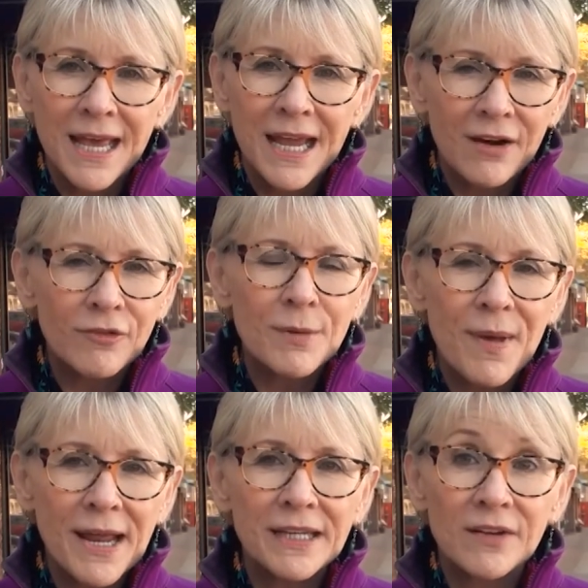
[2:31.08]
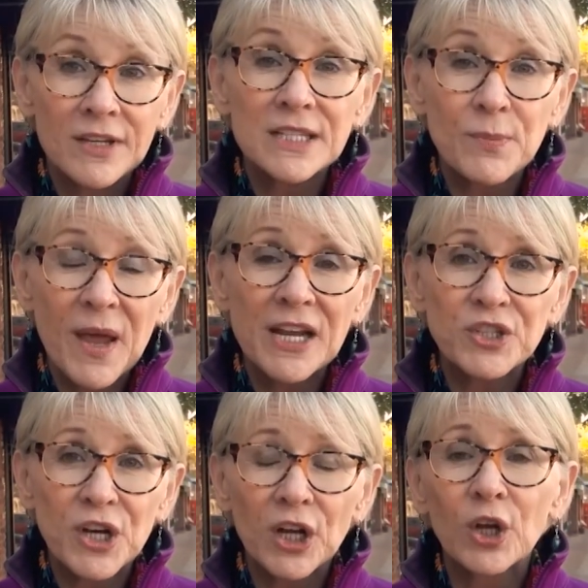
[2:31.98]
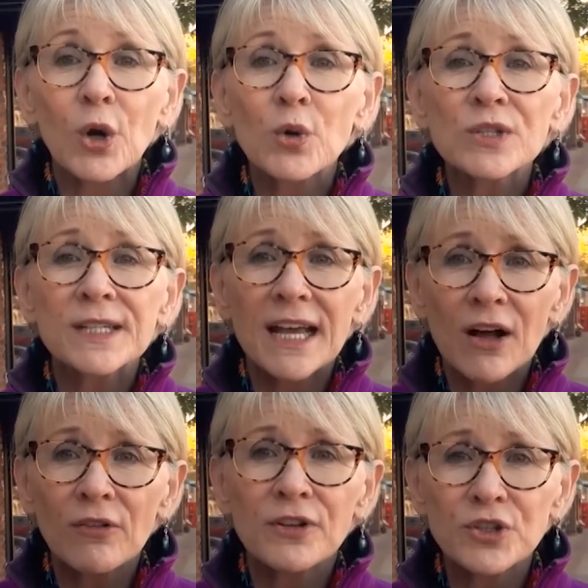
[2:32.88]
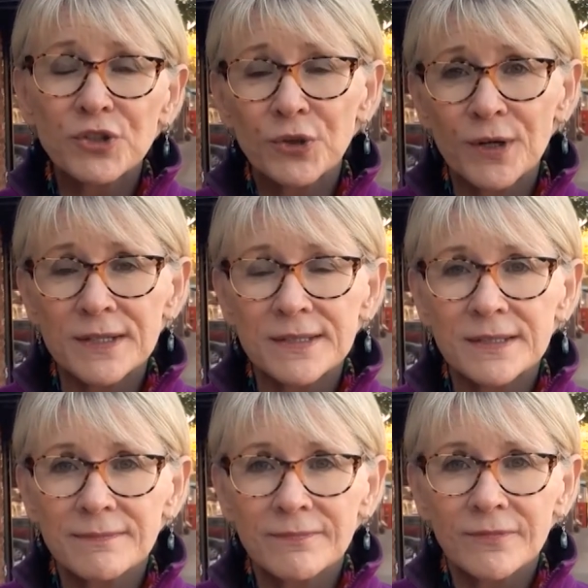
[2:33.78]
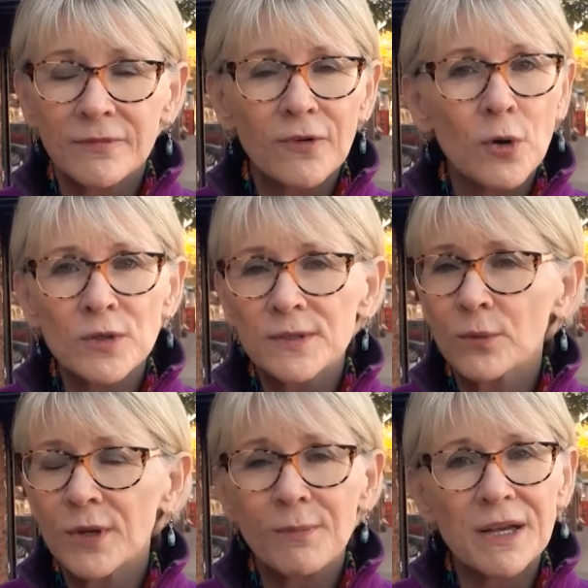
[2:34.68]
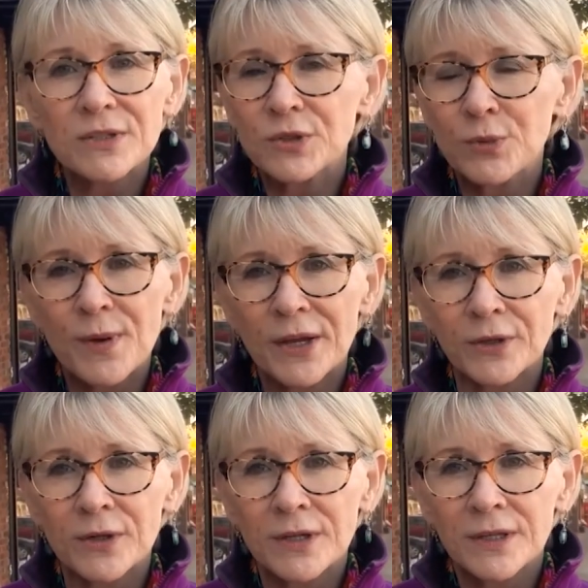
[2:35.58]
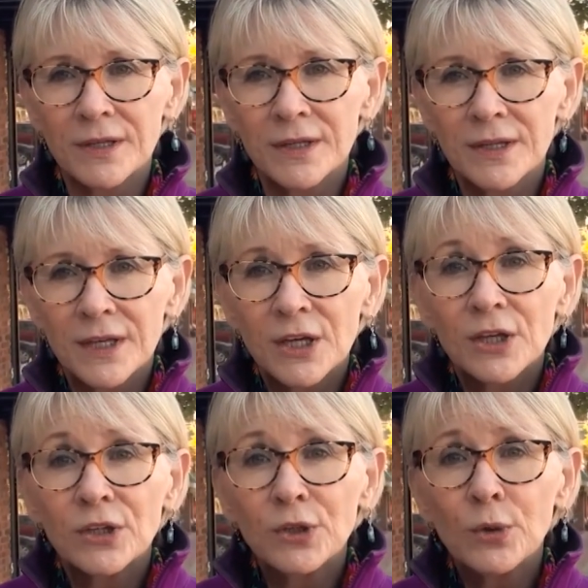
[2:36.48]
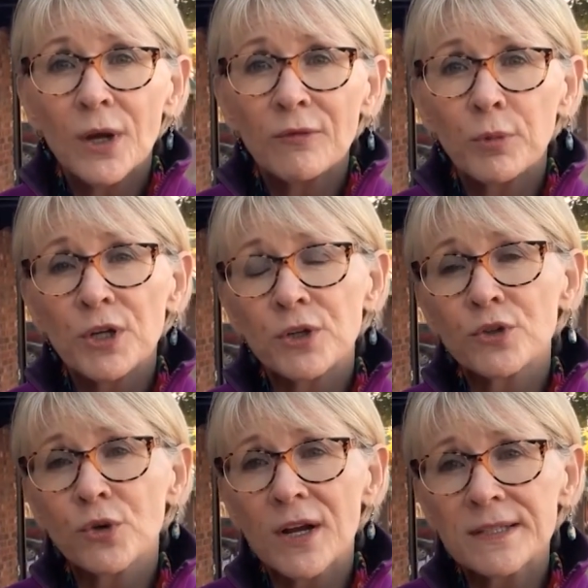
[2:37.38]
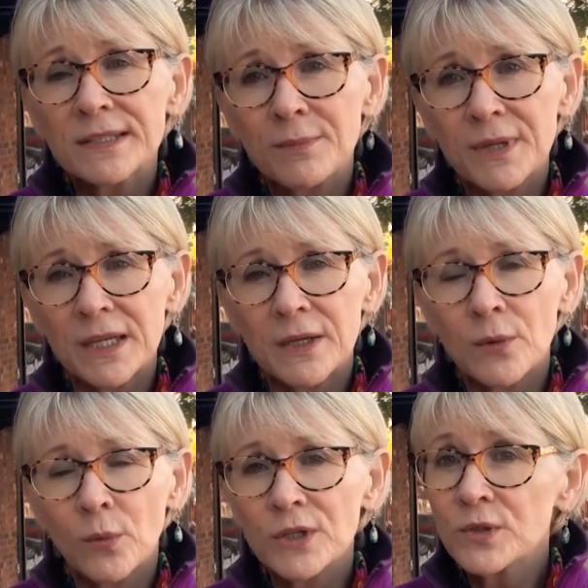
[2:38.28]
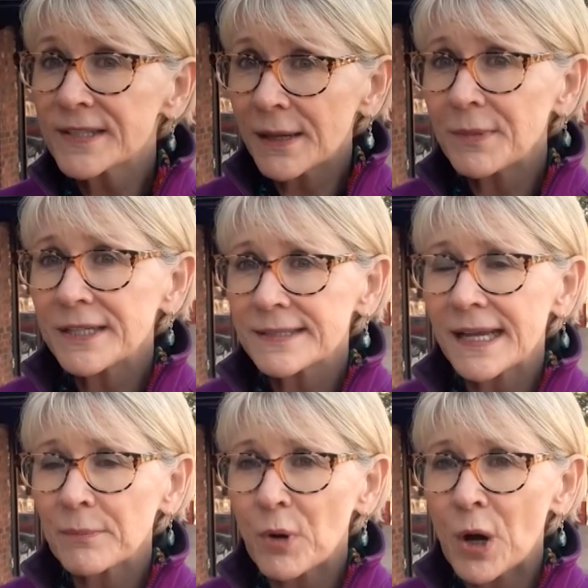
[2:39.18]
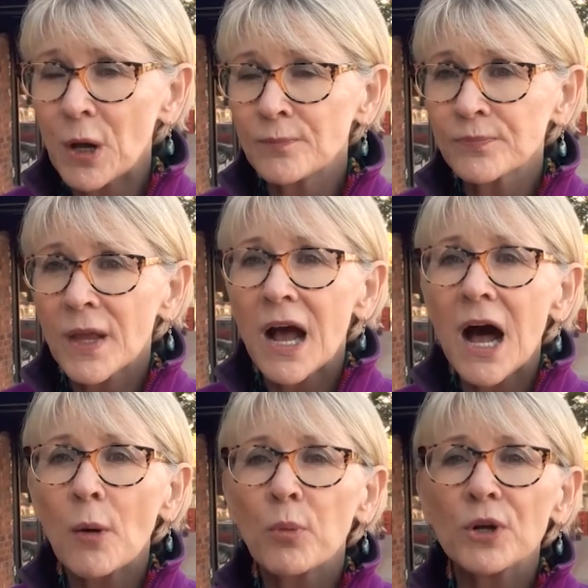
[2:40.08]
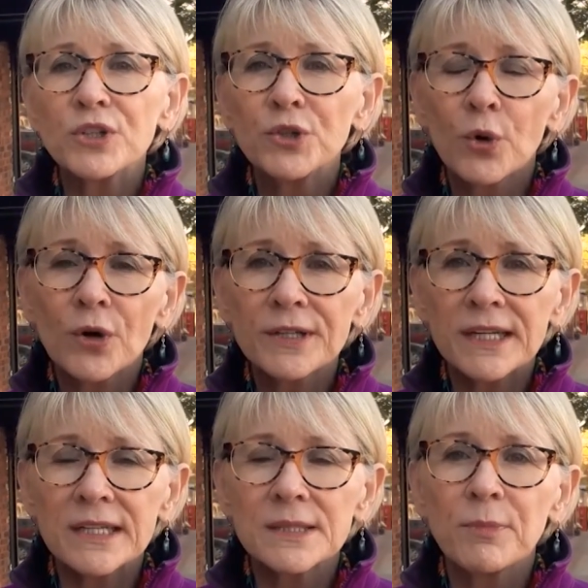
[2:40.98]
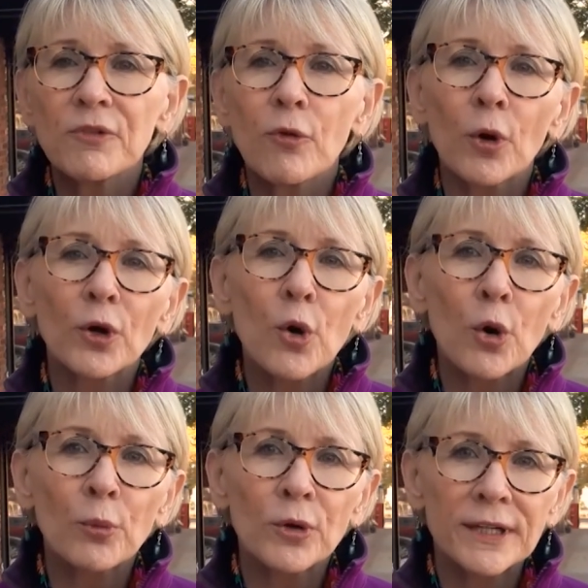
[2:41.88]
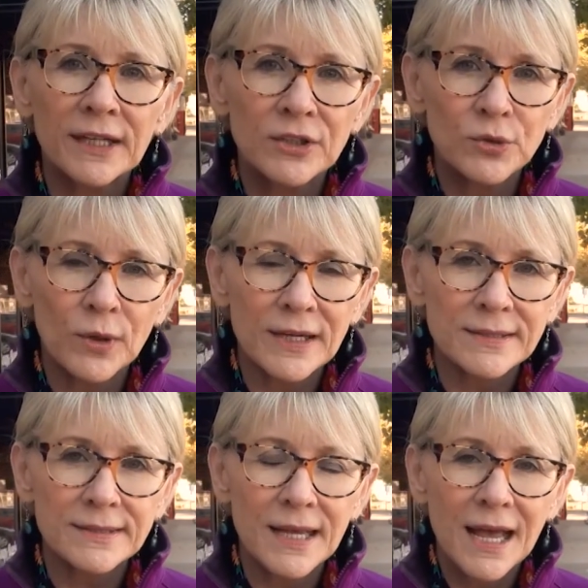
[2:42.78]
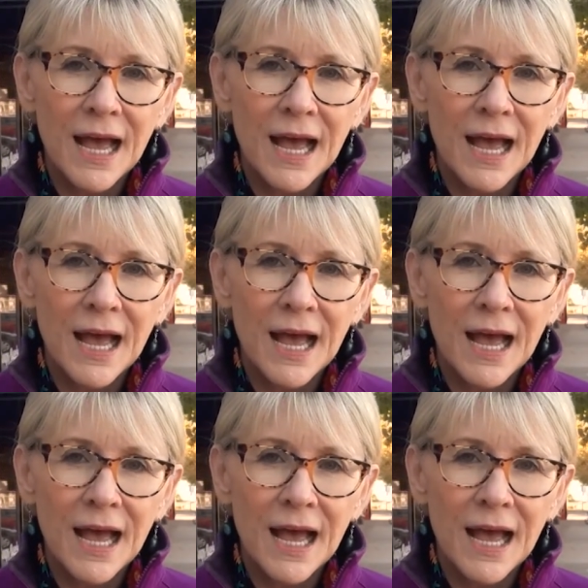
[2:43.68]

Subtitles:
Every penny of his paycheck goes to health insurance. Folks, we must do better. You have put your trust in me. When you send me to St. Paul, I'll put your needs before corporate interests.